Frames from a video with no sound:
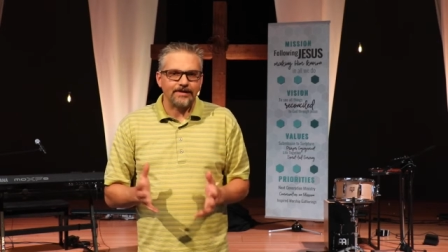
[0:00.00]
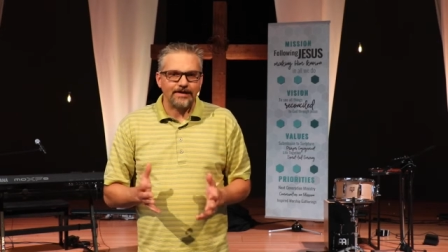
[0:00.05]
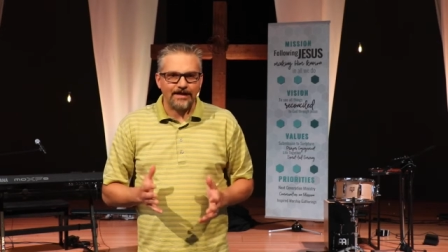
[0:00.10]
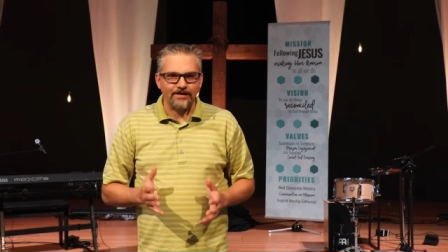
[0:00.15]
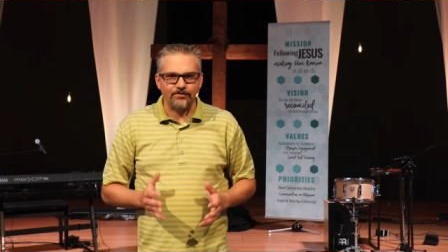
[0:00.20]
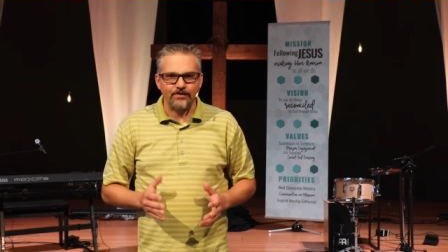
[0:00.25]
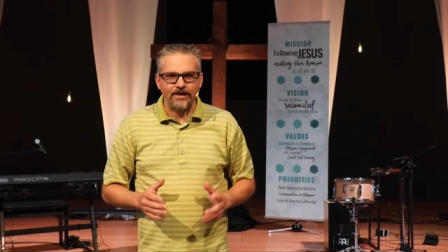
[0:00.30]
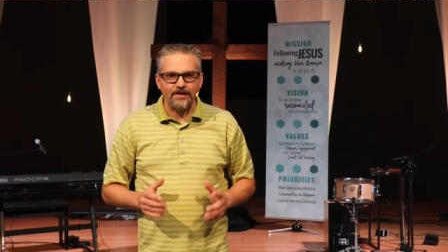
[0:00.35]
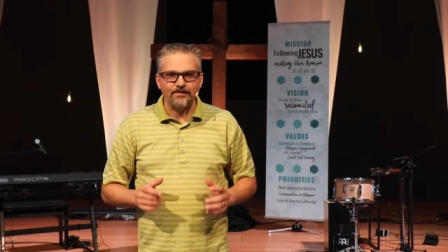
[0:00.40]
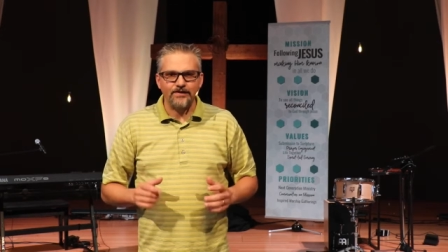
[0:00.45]
I
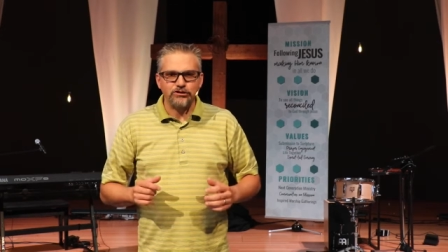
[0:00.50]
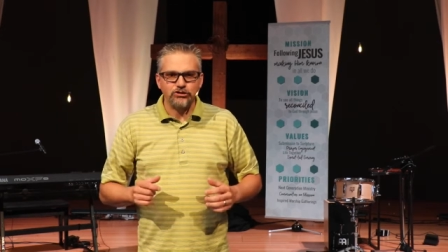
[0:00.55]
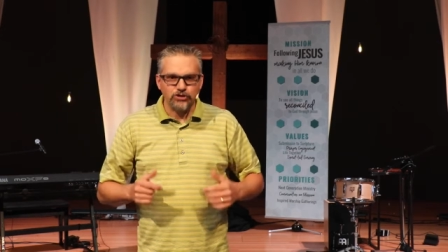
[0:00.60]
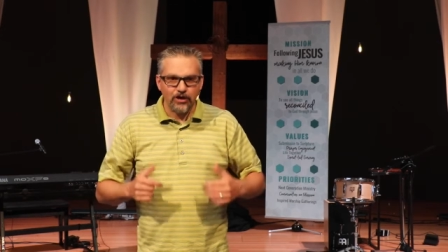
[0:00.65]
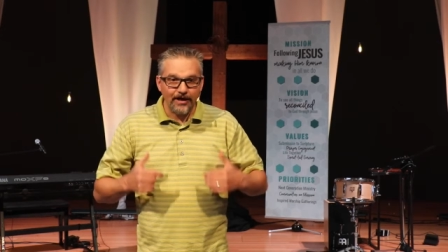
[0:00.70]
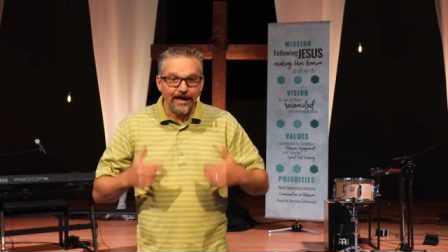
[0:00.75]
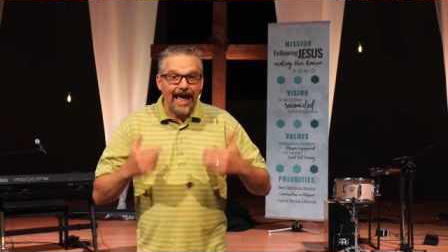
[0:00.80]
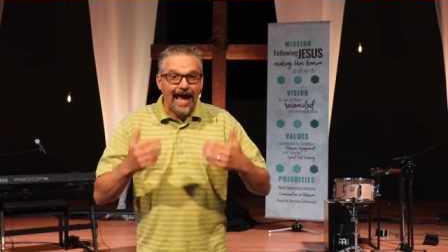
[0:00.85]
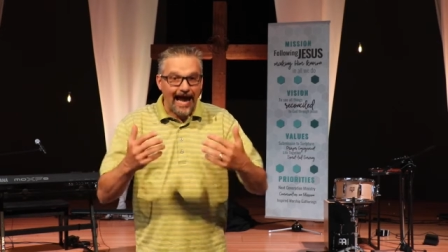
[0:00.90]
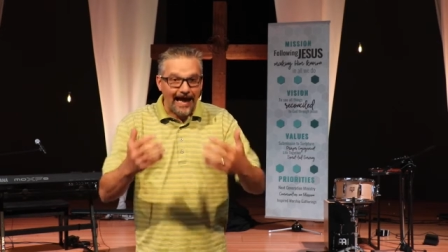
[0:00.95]
think, that
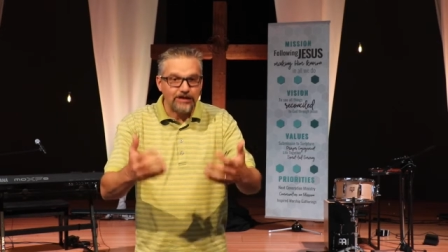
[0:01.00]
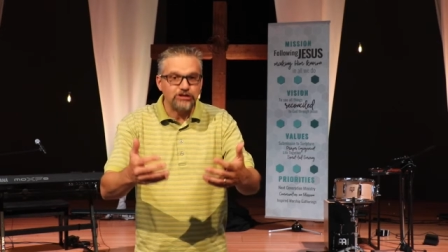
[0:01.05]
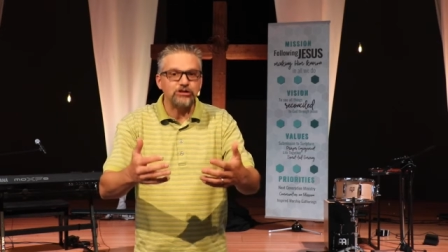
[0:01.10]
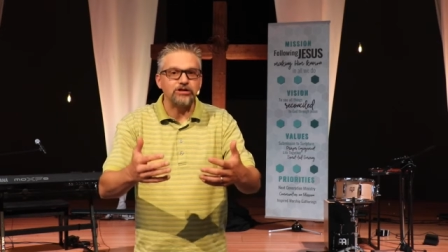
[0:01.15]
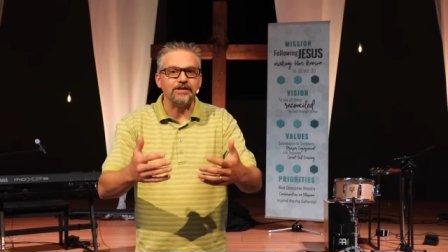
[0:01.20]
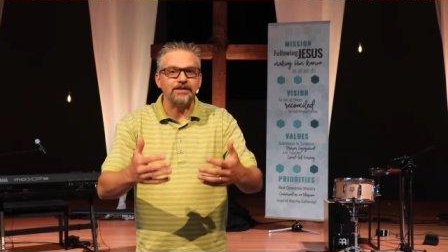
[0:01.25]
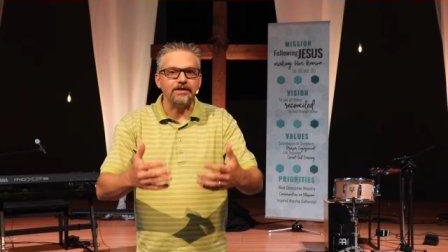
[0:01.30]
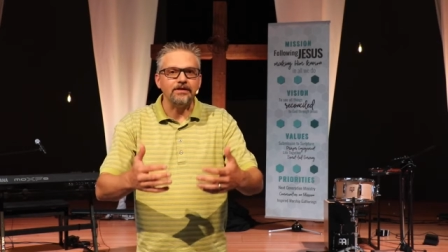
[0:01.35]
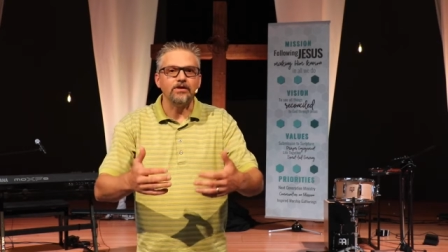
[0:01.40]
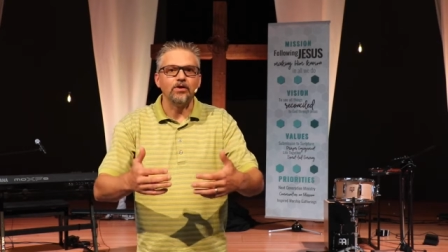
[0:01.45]
John
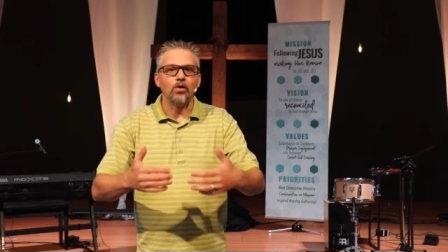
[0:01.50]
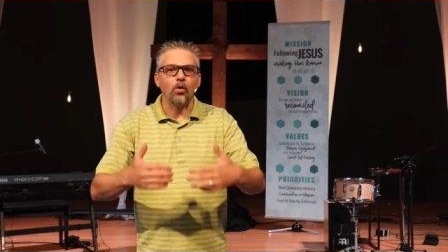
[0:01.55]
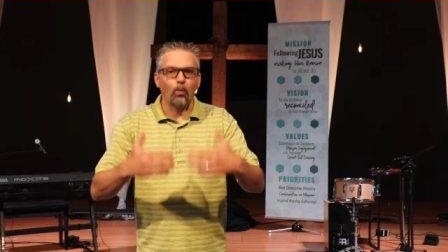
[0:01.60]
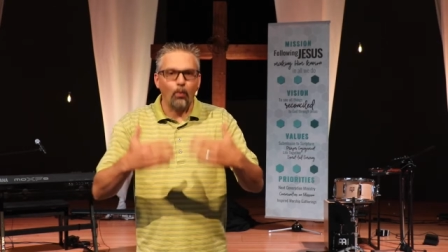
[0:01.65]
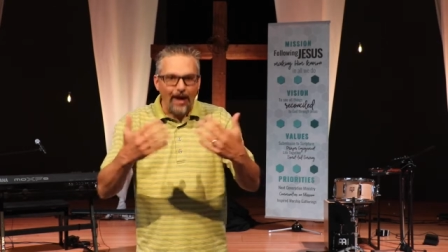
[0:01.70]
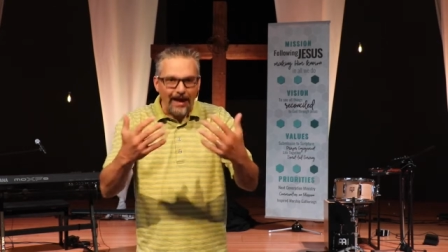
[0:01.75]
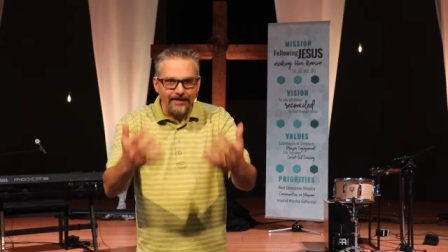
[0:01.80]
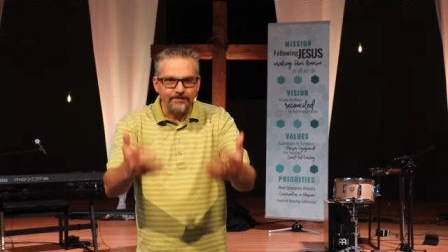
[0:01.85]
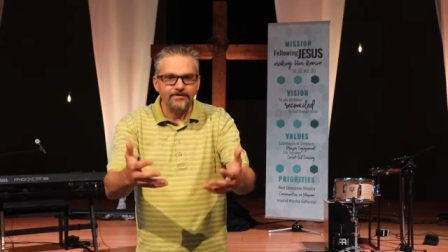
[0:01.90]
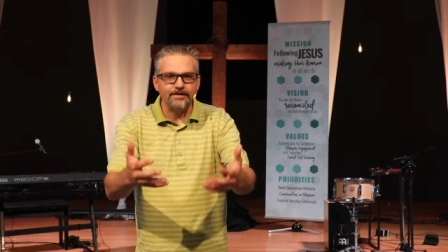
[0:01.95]
actually
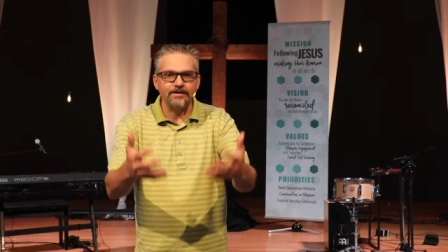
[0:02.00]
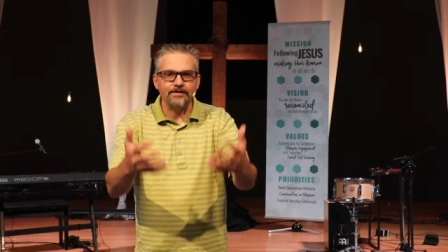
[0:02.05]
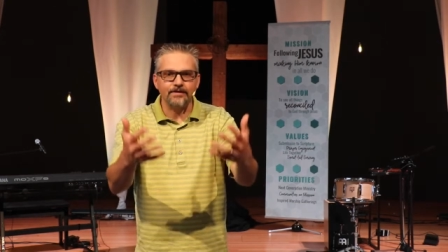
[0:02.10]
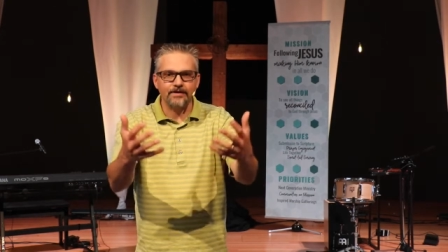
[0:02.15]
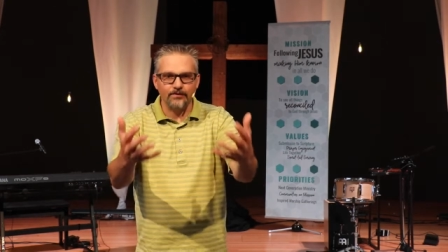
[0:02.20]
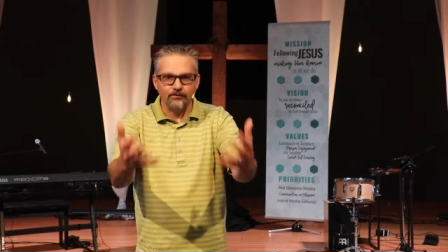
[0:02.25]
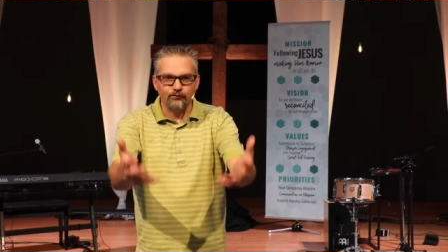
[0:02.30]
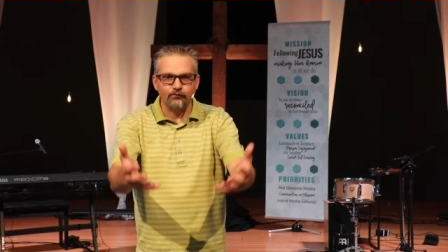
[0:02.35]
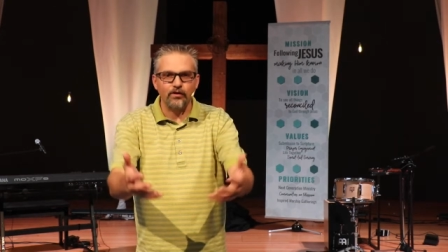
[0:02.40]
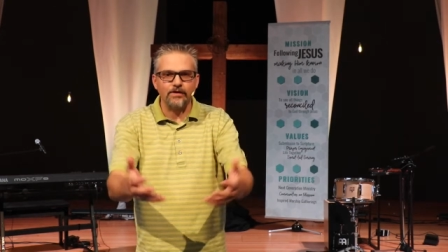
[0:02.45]
went and
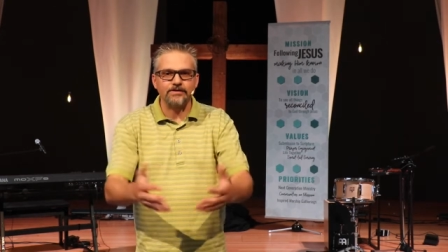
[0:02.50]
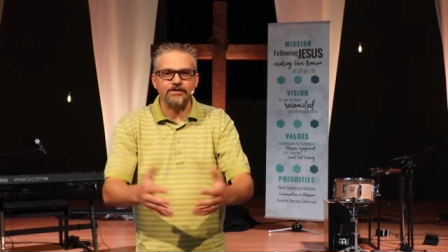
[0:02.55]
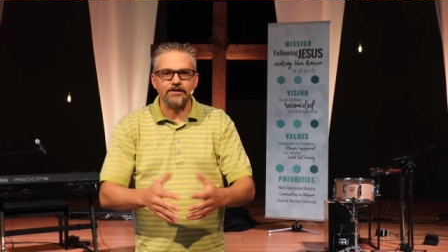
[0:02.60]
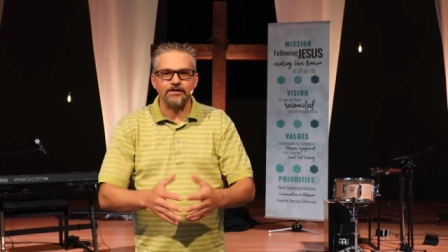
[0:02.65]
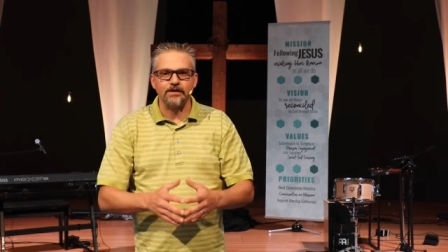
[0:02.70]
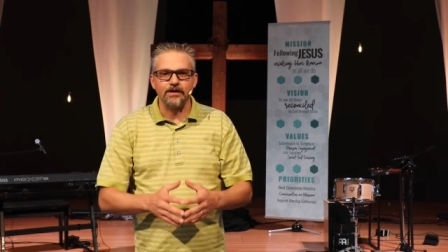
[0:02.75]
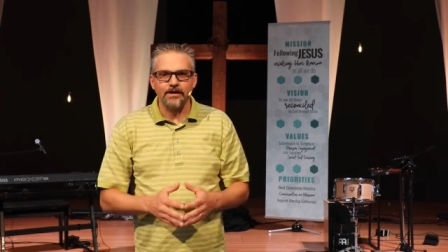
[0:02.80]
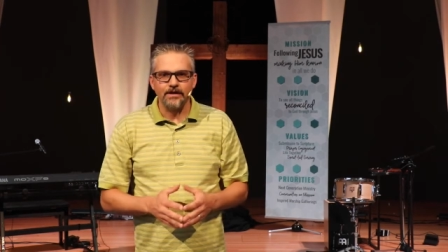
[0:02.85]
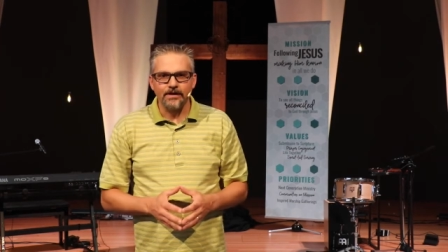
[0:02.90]
confronted